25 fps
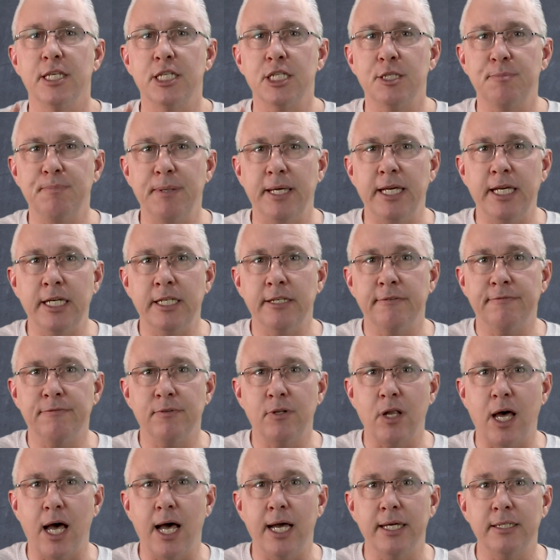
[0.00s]
The speed of
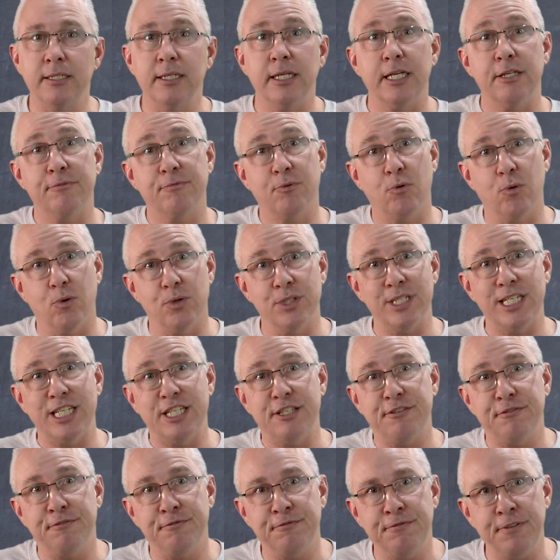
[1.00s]
light, of course,
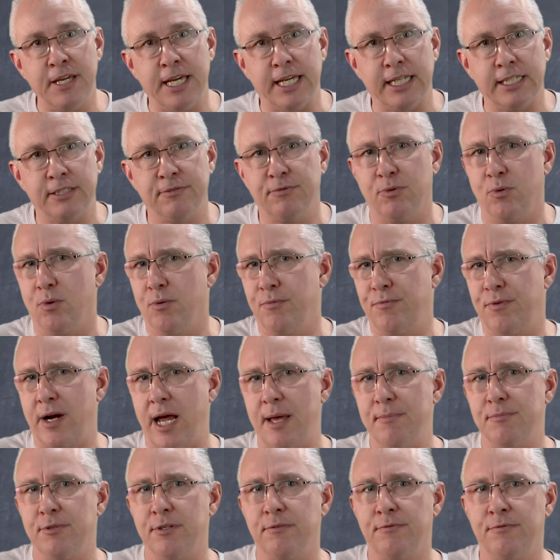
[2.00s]
is fixed for all
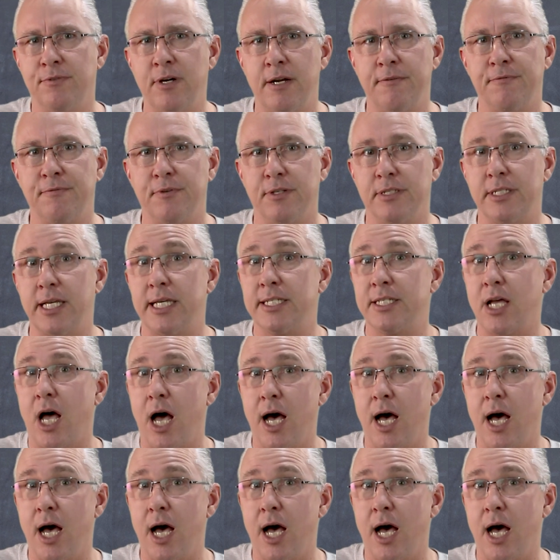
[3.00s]
frames of reference, as